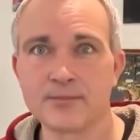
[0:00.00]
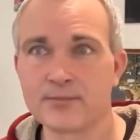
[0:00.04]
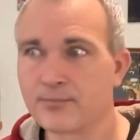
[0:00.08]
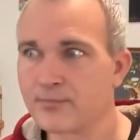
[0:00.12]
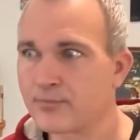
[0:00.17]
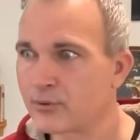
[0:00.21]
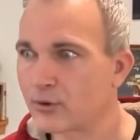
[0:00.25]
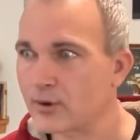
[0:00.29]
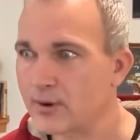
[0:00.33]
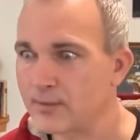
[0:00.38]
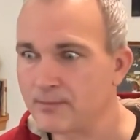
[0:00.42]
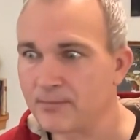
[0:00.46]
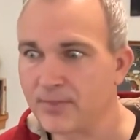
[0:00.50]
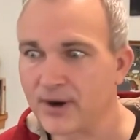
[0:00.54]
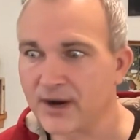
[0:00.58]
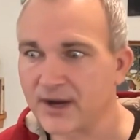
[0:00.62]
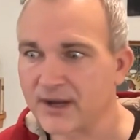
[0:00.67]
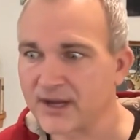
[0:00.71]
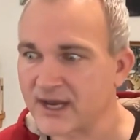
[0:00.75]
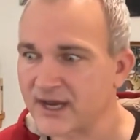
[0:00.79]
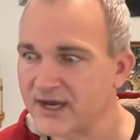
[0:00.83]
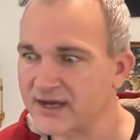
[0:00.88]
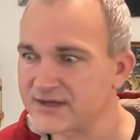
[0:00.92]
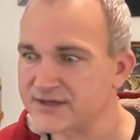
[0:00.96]
pr-
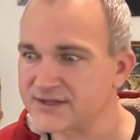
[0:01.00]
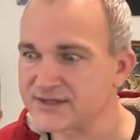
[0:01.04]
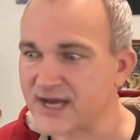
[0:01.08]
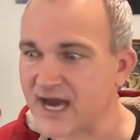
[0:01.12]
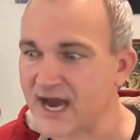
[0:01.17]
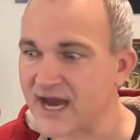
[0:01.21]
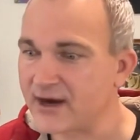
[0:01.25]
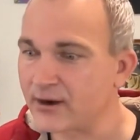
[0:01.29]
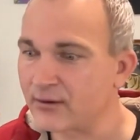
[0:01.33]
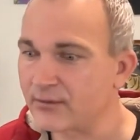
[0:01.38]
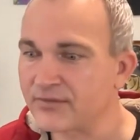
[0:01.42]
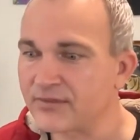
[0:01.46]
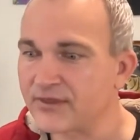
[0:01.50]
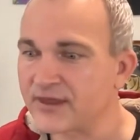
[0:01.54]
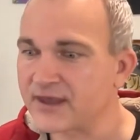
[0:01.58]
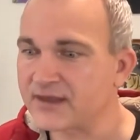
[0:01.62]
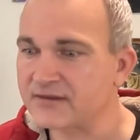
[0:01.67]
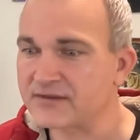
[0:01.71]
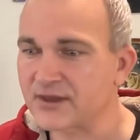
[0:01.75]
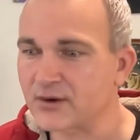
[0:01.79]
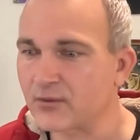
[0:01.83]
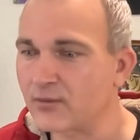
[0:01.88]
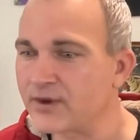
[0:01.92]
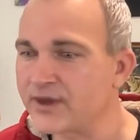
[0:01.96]
because I don't think
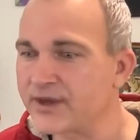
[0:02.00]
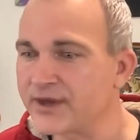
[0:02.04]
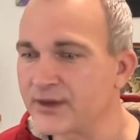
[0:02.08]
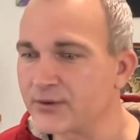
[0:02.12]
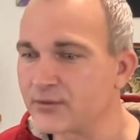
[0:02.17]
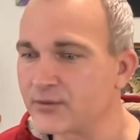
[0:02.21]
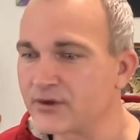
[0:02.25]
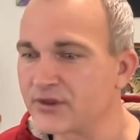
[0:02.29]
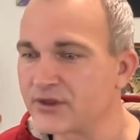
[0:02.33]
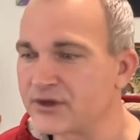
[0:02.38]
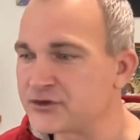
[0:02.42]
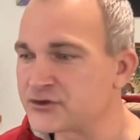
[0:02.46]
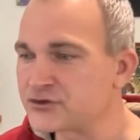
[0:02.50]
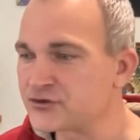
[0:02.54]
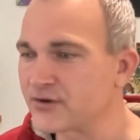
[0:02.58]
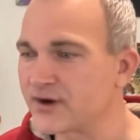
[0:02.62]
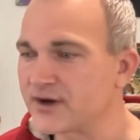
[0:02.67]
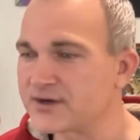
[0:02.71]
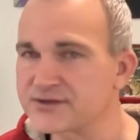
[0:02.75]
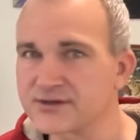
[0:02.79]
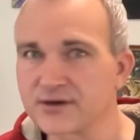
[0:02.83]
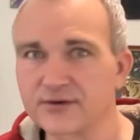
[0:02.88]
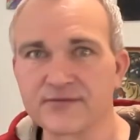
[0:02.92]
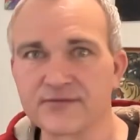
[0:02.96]
that we can really
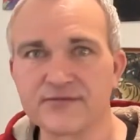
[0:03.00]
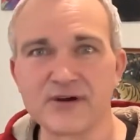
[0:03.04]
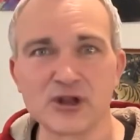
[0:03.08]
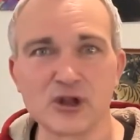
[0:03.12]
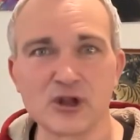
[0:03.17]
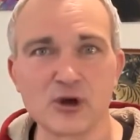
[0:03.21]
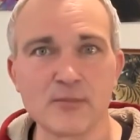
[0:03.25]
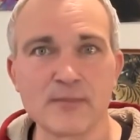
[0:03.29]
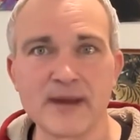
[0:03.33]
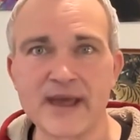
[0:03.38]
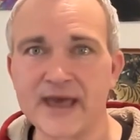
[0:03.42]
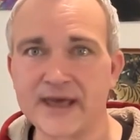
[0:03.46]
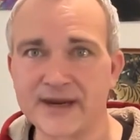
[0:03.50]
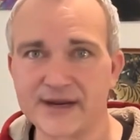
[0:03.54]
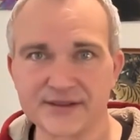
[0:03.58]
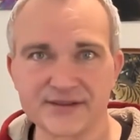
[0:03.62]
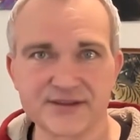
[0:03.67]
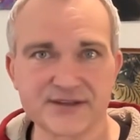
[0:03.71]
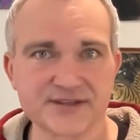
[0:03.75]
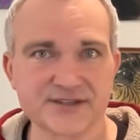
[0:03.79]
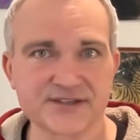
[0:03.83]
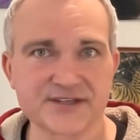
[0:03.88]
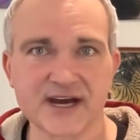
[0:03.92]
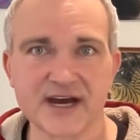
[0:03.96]
trust our fellow man at
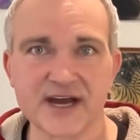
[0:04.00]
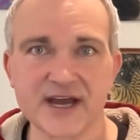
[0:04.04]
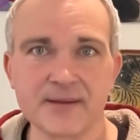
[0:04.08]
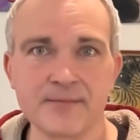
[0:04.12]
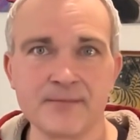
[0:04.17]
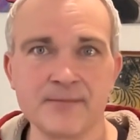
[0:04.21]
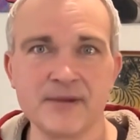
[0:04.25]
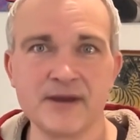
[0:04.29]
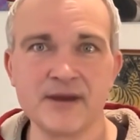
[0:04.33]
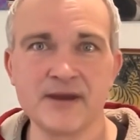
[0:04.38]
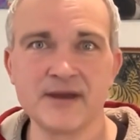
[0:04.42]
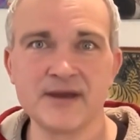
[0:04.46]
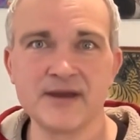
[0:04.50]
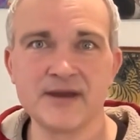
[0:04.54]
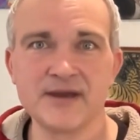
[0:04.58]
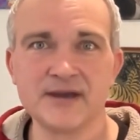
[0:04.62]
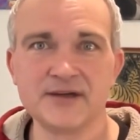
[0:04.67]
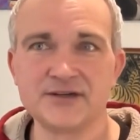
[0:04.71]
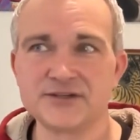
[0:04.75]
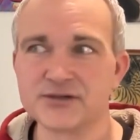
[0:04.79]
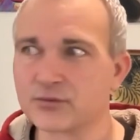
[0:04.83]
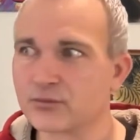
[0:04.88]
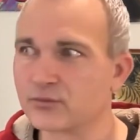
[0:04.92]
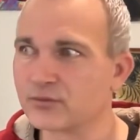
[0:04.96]
this time
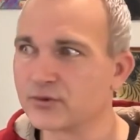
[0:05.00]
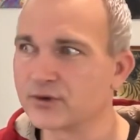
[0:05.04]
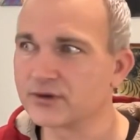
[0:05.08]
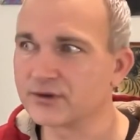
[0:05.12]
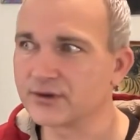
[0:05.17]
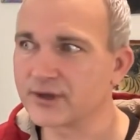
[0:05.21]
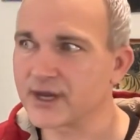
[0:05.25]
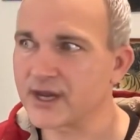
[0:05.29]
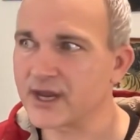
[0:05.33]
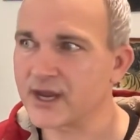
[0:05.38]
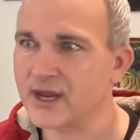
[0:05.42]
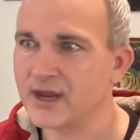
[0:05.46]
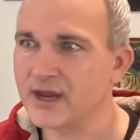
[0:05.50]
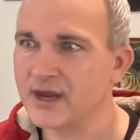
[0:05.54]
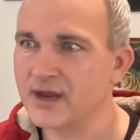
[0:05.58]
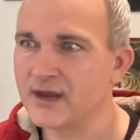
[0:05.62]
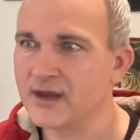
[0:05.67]
to really